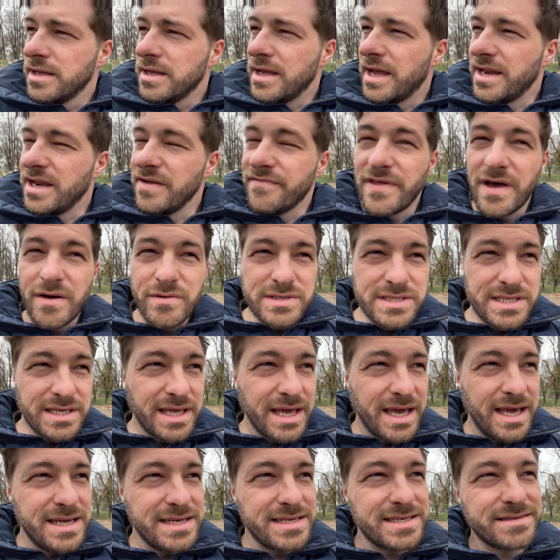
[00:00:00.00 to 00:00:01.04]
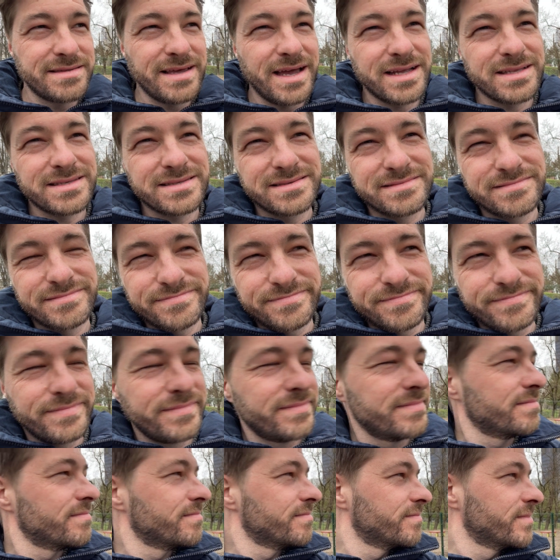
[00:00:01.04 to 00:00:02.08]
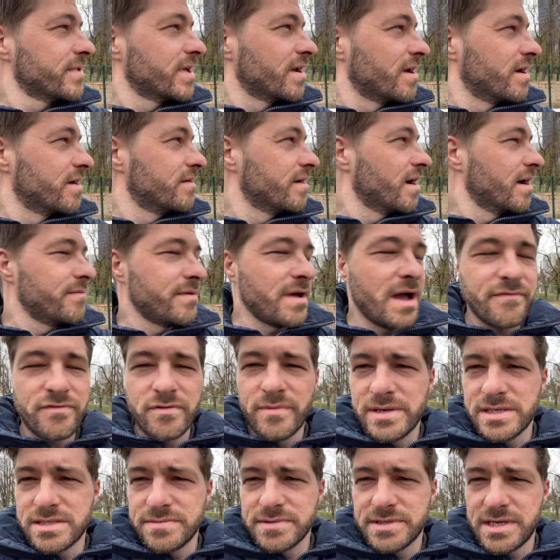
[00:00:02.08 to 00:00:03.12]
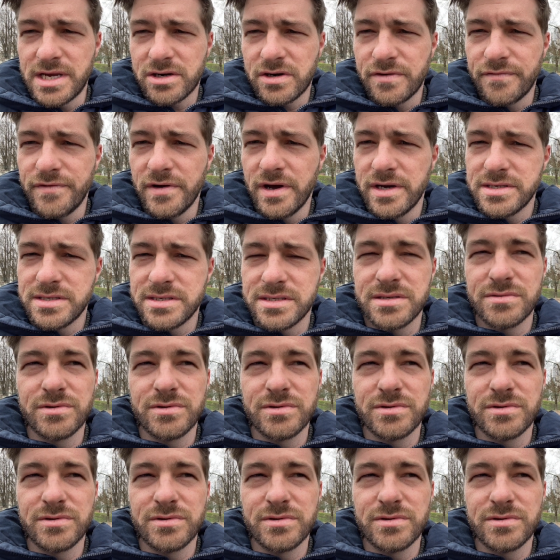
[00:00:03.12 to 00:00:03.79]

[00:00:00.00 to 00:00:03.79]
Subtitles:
and if that was the case, that I'd have to make some sacrifices.